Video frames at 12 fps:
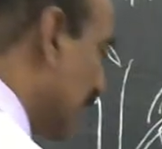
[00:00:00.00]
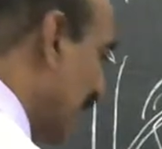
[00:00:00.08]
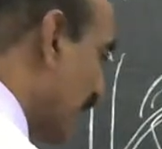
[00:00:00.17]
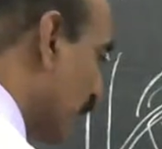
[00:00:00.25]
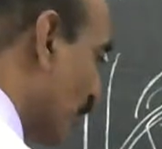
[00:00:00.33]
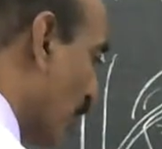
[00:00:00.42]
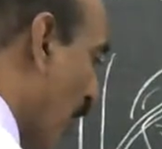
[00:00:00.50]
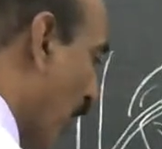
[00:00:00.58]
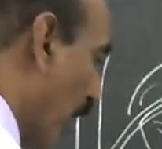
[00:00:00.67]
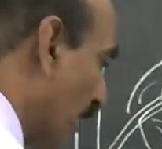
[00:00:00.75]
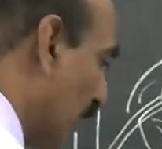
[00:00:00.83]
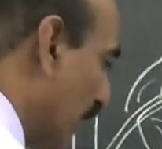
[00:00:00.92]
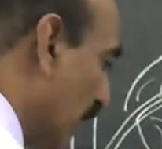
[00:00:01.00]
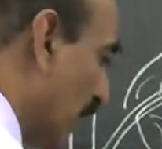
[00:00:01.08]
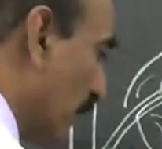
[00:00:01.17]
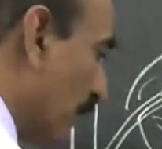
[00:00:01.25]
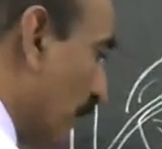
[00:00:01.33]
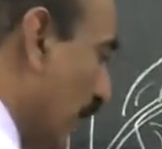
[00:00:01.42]
that is called
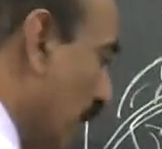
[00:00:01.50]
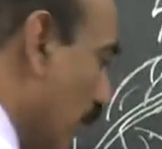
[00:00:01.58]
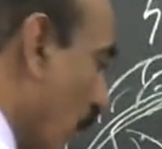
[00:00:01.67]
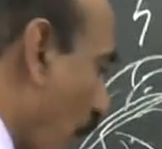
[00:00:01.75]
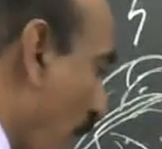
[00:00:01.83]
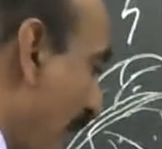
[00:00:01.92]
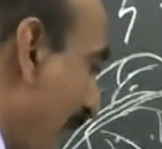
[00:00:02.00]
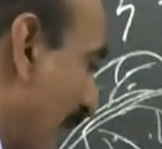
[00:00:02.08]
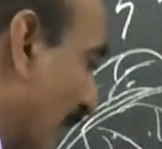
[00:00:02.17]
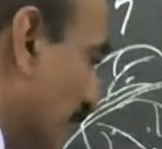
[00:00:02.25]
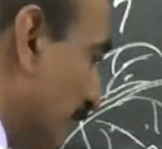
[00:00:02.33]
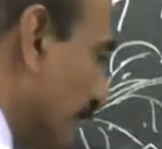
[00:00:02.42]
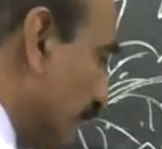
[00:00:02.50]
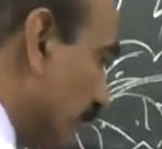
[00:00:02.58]
Vibguire.